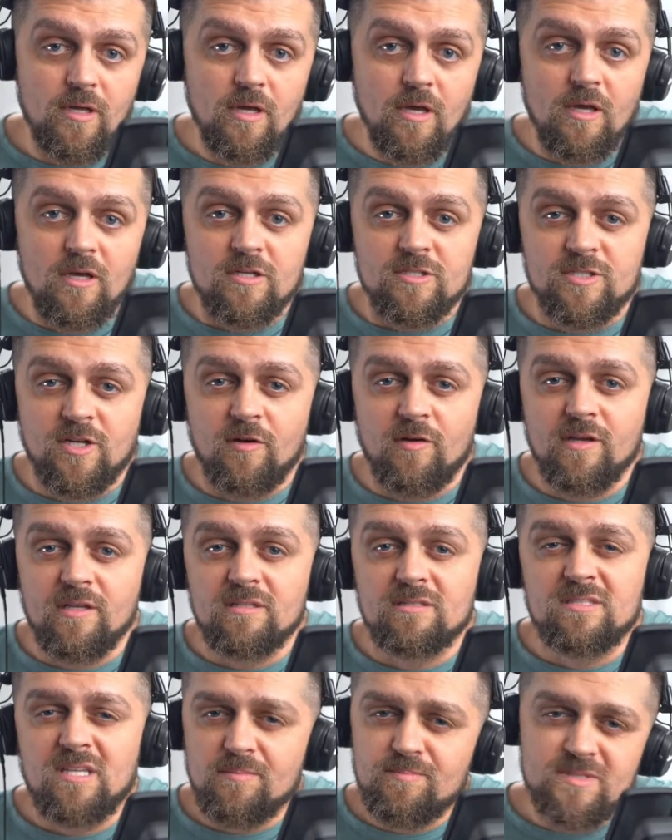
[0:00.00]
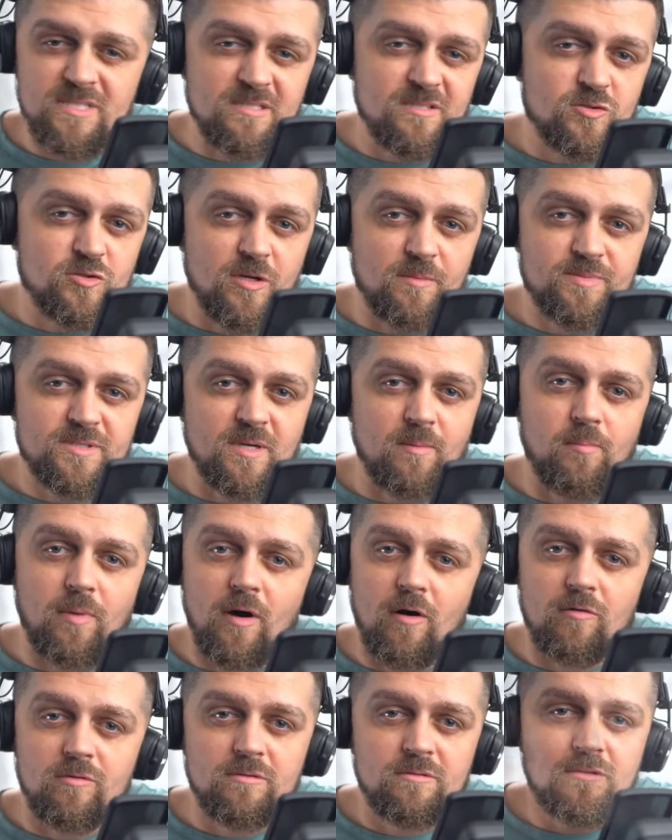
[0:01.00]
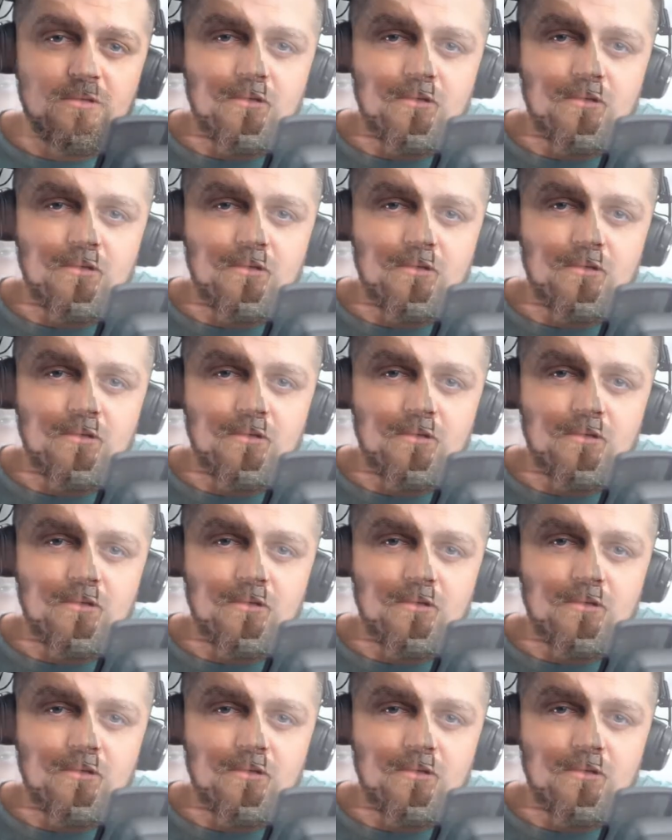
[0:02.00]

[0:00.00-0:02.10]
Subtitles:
sharing tips and tricks about